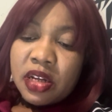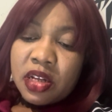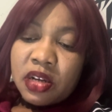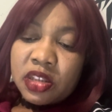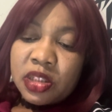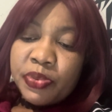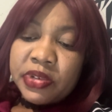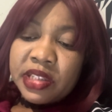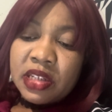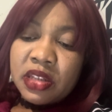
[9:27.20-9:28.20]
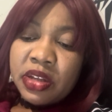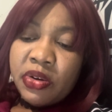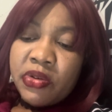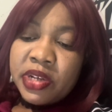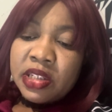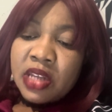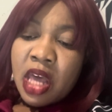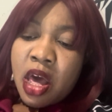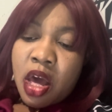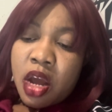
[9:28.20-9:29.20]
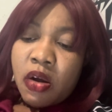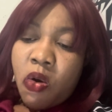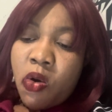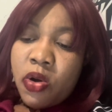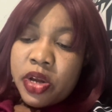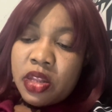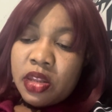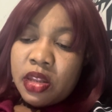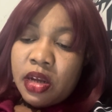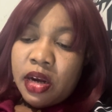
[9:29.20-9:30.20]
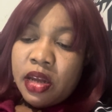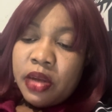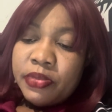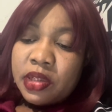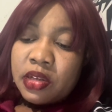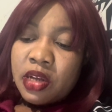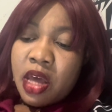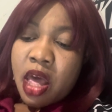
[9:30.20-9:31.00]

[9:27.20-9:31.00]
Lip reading: conspiracy theories and owning the libs